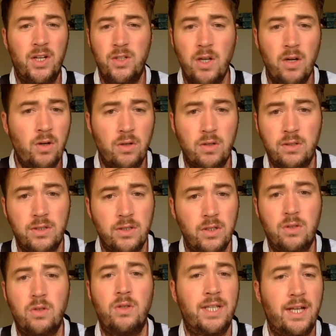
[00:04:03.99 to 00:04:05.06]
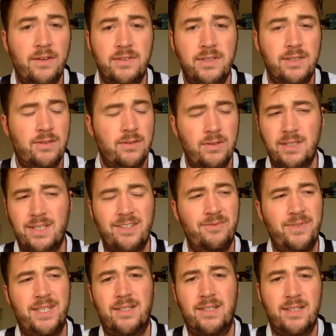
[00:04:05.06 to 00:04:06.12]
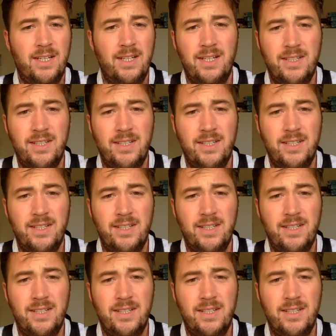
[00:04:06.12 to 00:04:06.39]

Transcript: no, you don't have, don't give me,